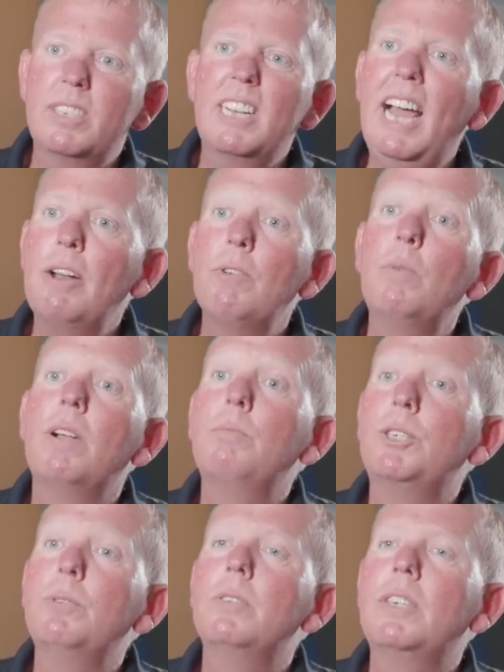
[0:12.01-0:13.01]
I said, I don't know what
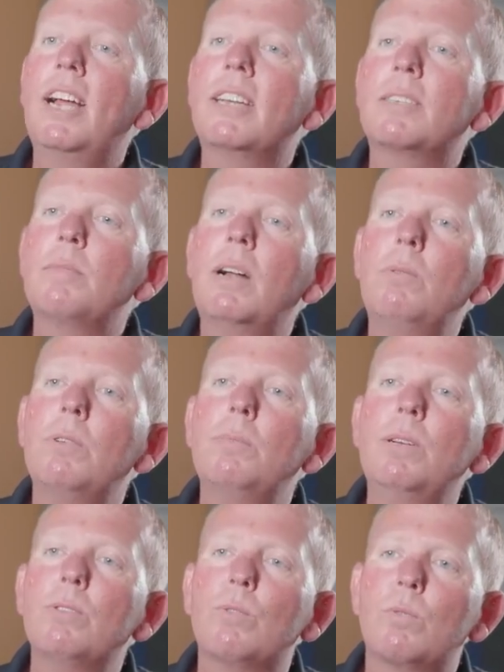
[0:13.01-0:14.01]
I'm shooting today. I said, but I want
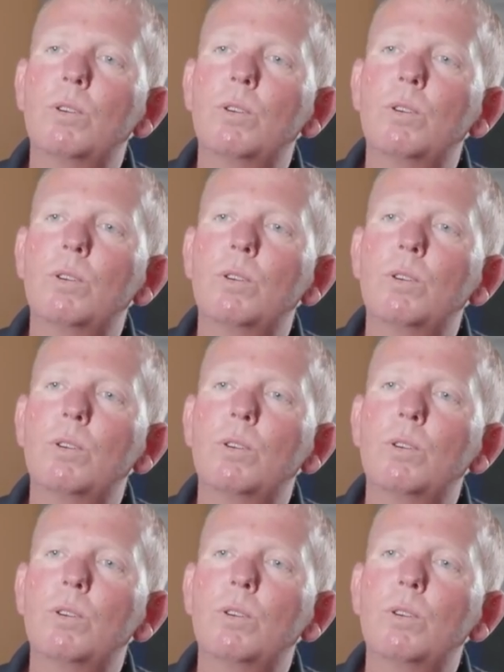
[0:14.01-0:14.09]
to be on the